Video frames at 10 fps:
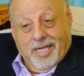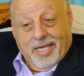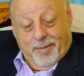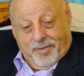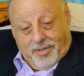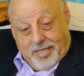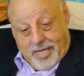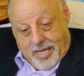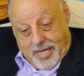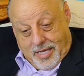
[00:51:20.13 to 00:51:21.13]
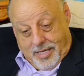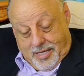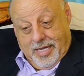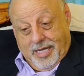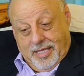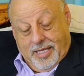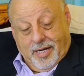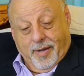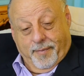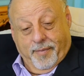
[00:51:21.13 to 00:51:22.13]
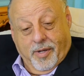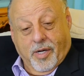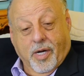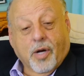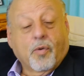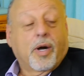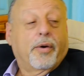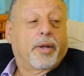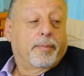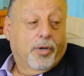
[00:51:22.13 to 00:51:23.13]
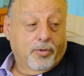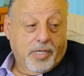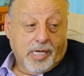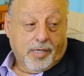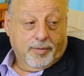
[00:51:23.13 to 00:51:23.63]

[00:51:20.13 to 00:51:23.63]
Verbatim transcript: MCA ended up acquiring Motown